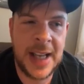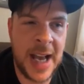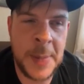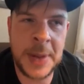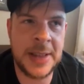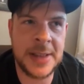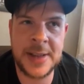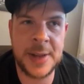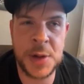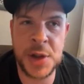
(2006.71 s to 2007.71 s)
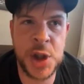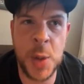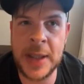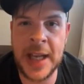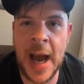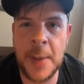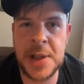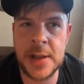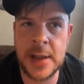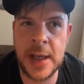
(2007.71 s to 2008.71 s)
I mean, just, there's just so many options.